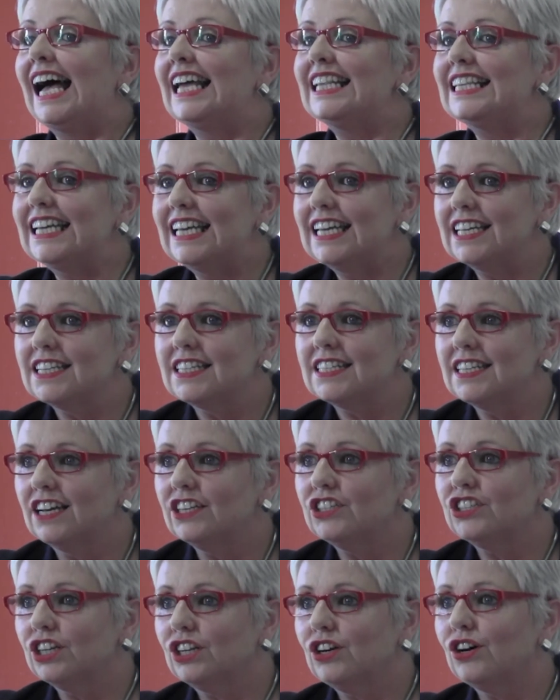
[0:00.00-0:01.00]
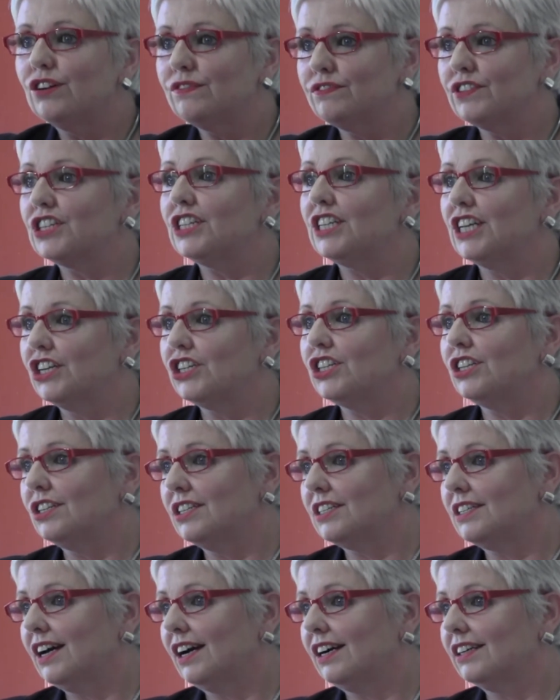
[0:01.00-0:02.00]
And it is such a
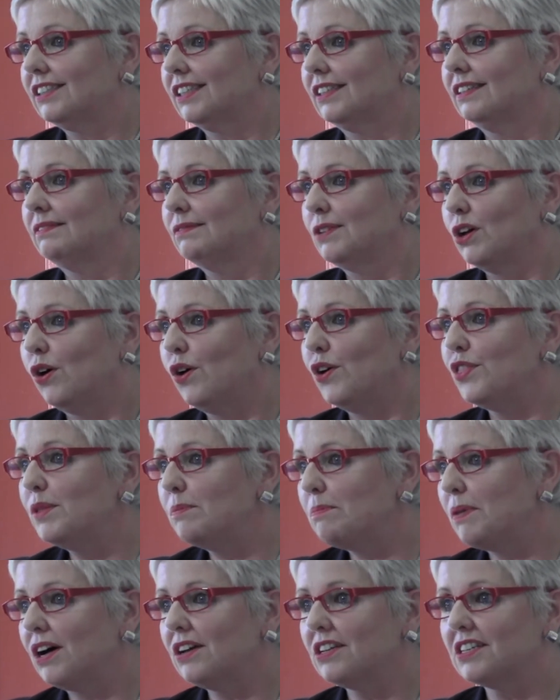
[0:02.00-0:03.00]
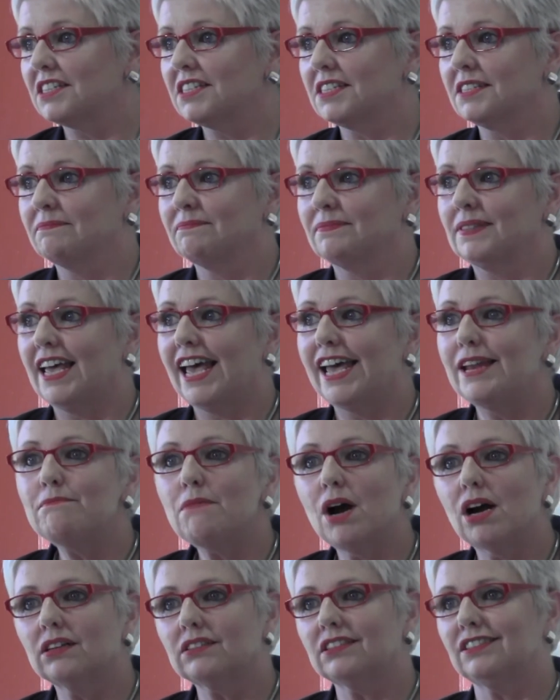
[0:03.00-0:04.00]
conversation starter on the bus,
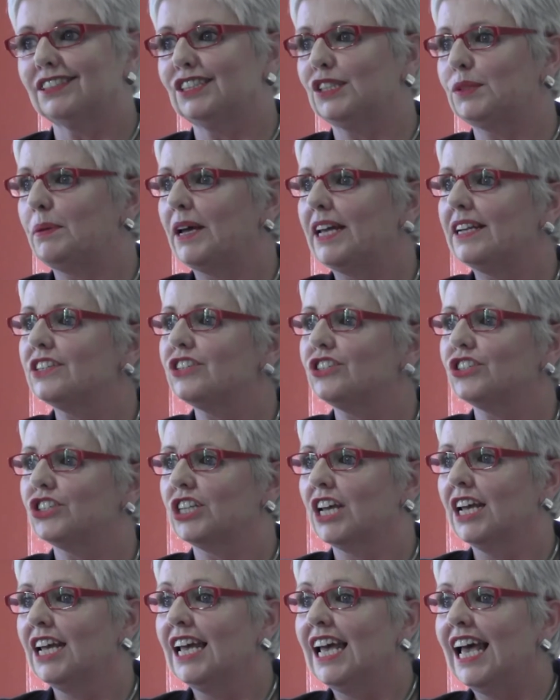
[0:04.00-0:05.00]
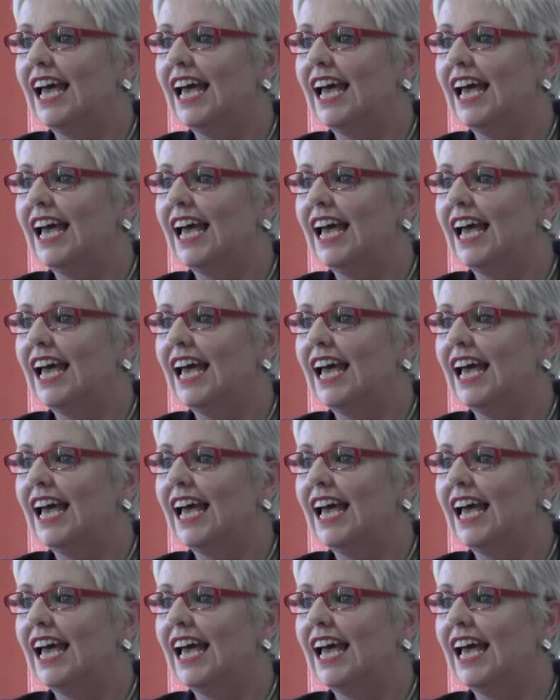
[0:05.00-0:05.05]
in Marks and Spencer's.